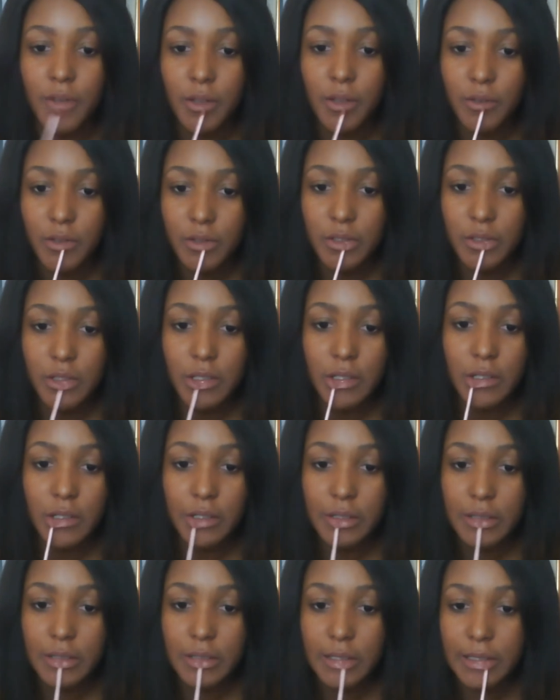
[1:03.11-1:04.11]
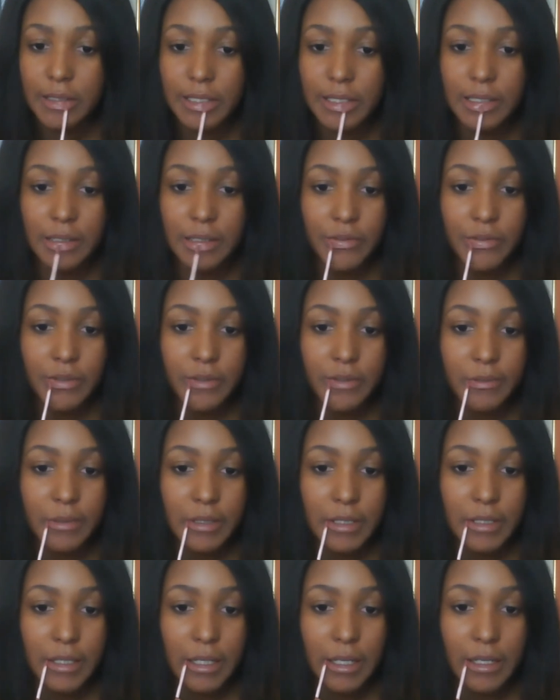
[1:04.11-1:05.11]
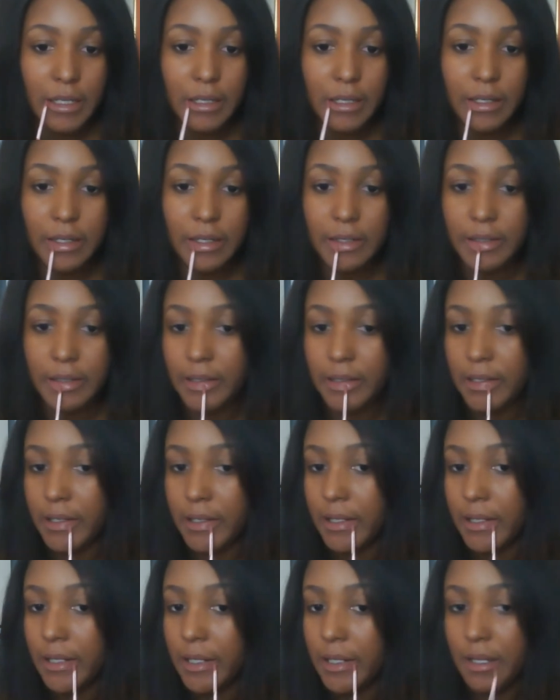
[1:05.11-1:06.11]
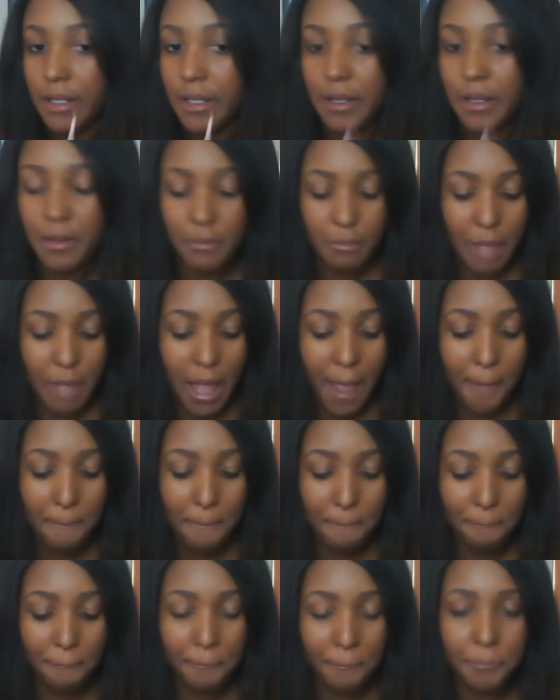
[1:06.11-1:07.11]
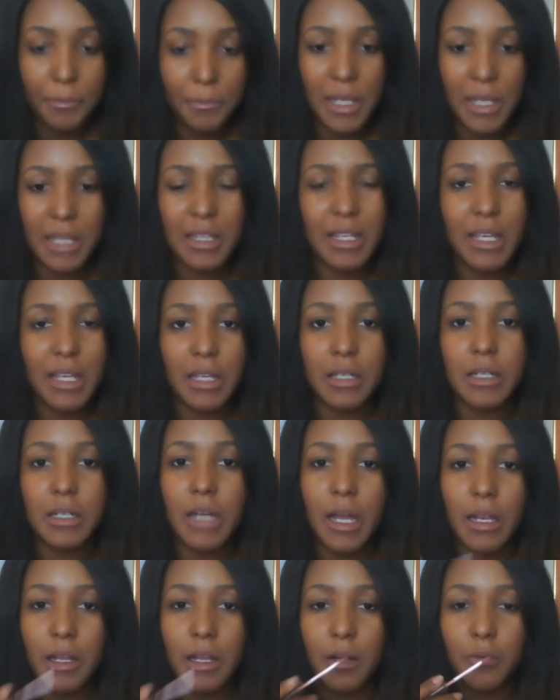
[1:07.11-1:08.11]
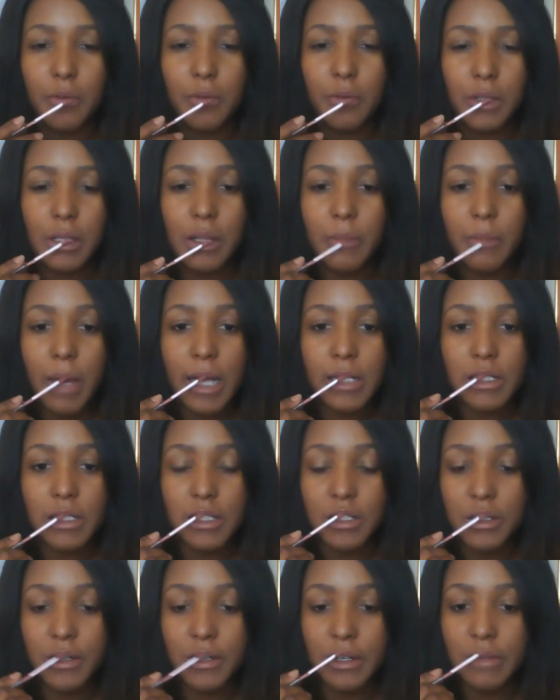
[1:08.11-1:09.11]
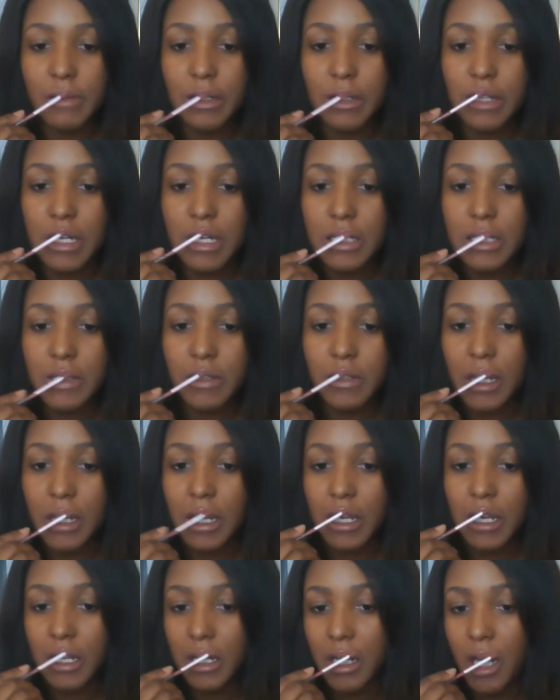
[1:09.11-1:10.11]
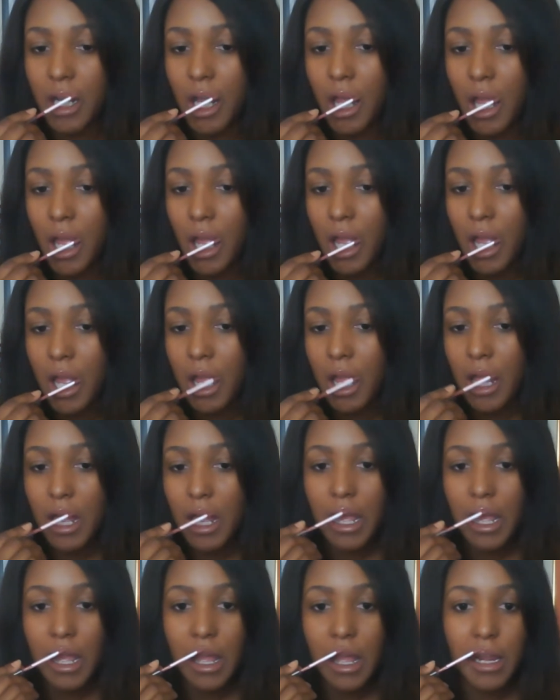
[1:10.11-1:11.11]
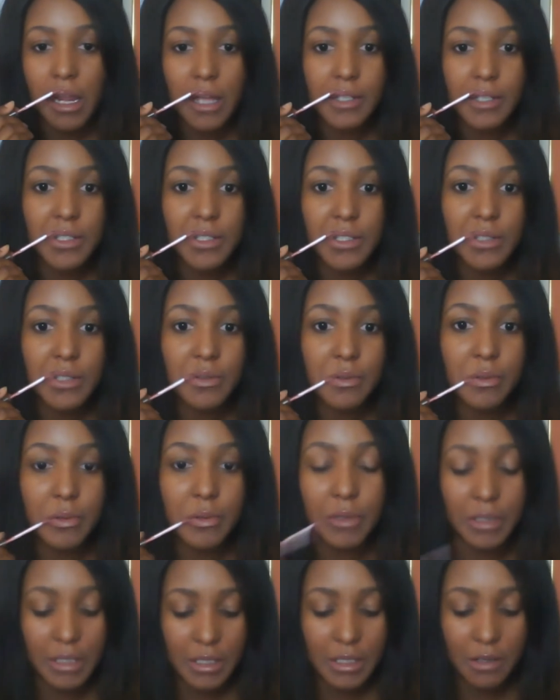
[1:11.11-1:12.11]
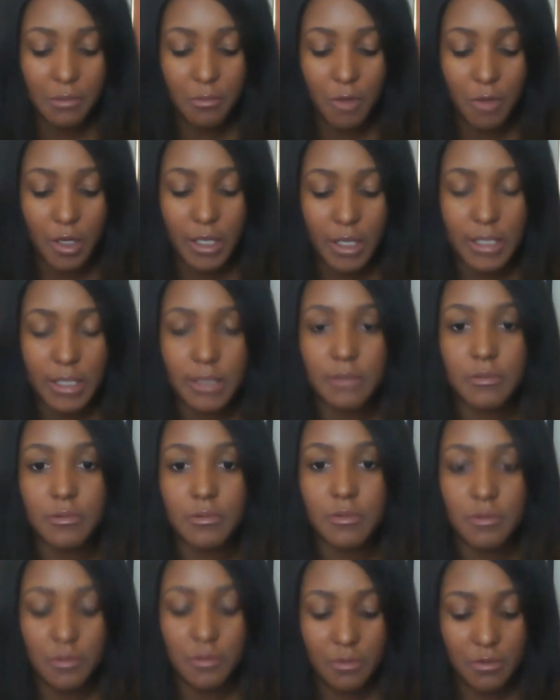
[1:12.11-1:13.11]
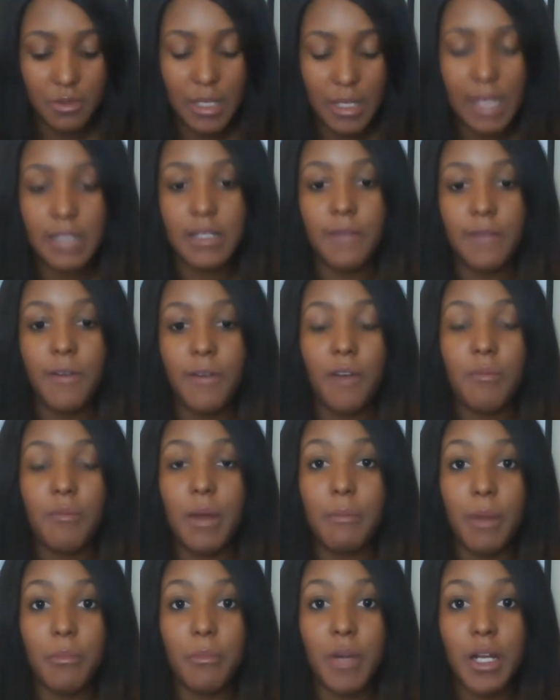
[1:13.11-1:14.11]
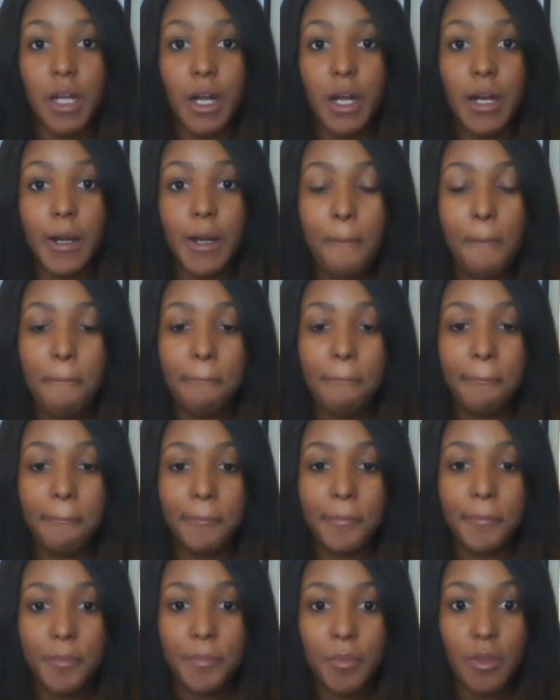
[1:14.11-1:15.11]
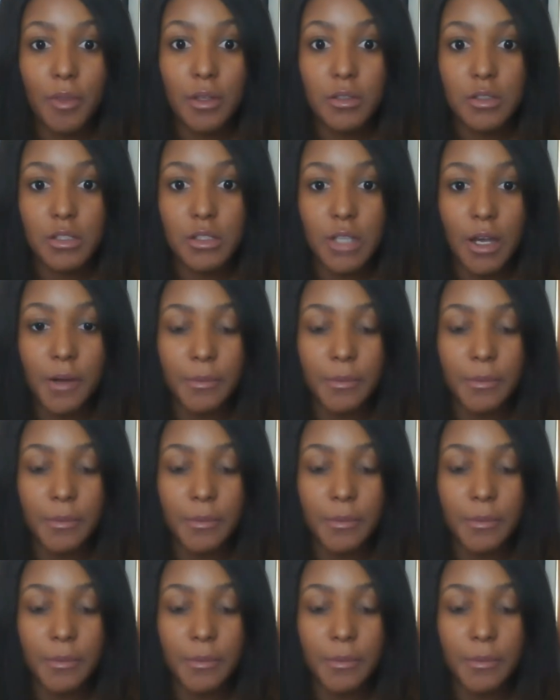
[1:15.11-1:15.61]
C's. I was gonna film on the Canon, but me and the Canon had a really bad disagreement last weekend. And I just really didn't want to take stuff off my memory card. So,